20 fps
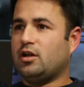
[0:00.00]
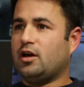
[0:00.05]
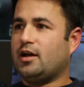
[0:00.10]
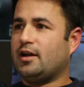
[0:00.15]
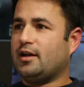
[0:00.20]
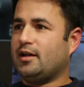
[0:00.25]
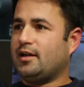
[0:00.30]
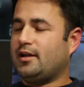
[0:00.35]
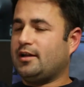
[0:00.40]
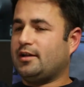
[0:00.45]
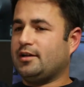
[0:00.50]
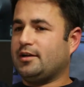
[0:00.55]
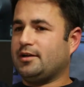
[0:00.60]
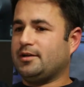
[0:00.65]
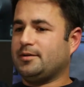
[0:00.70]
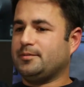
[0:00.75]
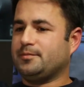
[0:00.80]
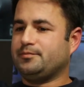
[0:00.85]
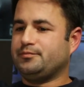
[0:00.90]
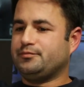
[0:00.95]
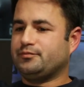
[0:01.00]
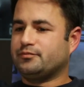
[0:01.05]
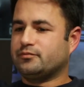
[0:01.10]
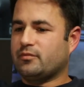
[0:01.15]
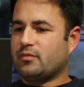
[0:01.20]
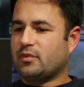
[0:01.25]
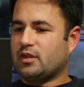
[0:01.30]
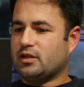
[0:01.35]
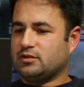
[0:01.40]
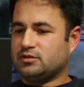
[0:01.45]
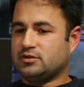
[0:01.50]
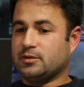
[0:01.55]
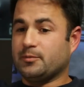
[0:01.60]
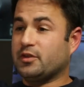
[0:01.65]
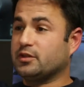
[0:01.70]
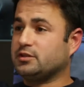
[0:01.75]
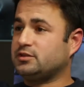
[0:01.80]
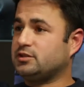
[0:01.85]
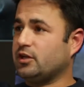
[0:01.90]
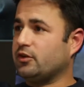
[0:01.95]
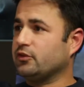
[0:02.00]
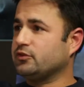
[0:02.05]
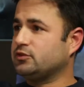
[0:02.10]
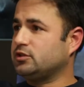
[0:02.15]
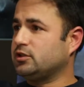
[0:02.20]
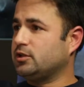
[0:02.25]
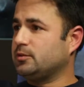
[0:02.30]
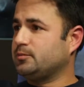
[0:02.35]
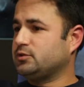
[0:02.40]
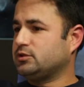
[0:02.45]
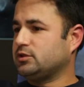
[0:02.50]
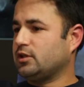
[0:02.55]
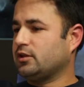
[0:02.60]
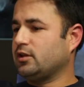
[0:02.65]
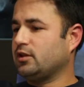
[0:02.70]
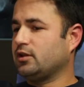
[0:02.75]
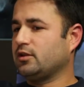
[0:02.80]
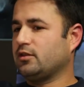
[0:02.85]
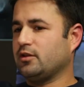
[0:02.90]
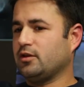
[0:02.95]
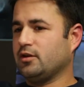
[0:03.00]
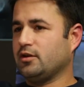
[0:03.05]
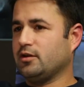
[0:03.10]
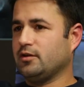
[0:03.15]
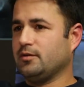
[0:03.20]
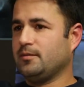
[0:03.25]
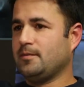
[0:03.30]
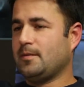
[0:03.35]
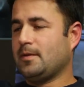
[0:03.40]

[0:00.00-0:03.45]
a lot at some of the stealth ships. I think the